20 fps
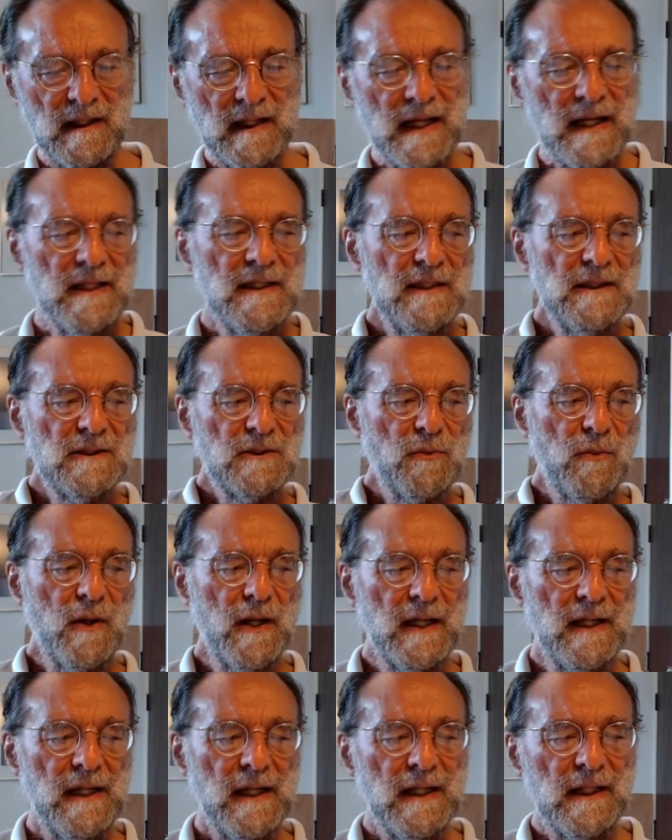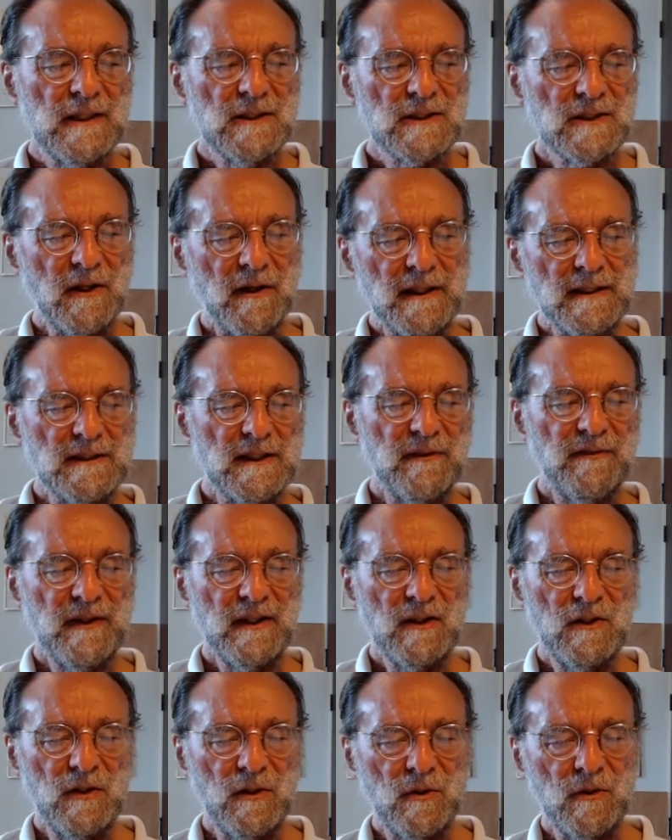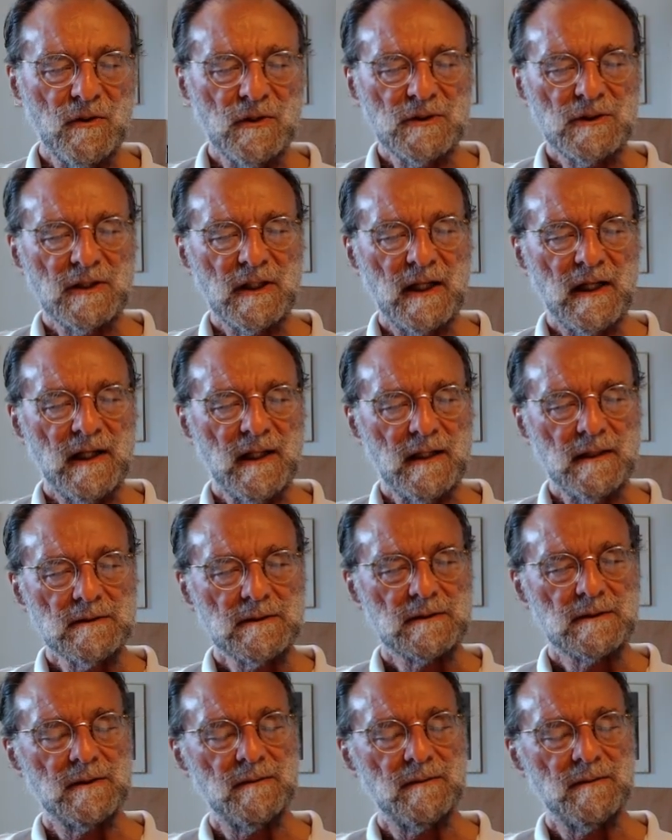In this way, scientific laws aren't